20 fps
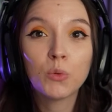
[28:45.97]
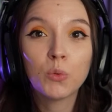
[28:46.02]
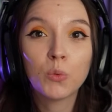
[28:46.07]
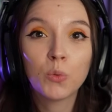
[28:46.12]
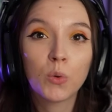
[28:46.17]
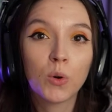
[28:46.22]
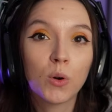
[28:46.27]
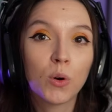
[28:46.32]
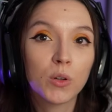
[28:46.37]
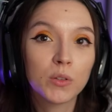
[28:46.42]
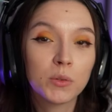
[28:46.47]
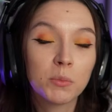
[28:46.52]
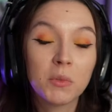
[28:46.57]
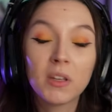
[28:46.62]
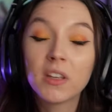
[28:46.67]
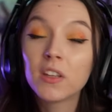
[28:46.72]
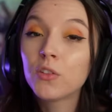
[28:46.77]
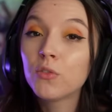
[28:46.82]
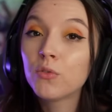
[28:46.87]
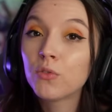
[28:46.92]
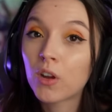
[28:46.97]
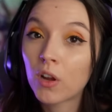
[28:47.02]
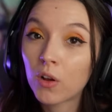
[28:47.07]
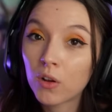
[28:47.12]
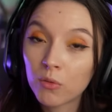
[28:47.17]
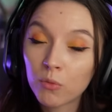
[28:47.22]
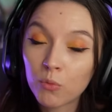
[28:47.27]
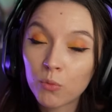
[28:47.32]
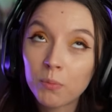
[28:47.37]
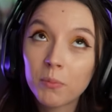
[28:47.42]
What make you
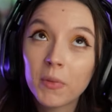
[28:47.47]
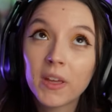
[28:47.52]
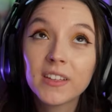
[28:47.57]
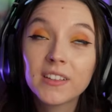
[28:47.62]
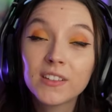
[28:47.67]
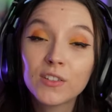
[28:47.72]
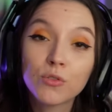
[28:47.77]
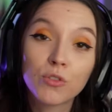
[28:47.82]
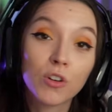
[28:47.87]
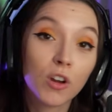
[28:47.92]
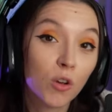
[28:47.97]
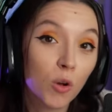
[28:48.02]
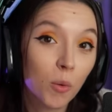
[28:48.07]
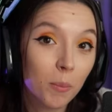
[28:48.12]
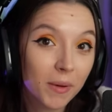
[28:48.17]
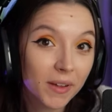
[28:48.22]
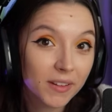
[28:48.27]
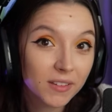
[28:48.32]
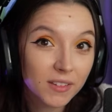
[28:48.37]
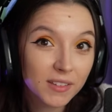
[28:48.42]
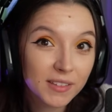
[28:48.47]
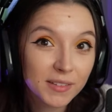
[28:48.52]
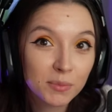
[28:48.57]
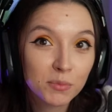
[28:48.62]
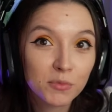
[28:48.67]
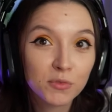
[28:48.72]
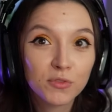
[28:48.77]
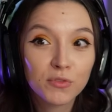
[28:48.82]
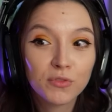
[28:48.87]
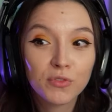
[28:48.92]
makes you recommend this
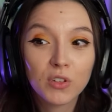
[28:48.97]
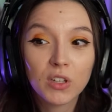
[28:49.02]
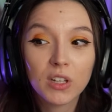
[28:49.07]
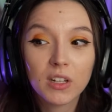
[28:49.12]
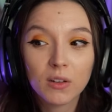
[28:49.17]
movie?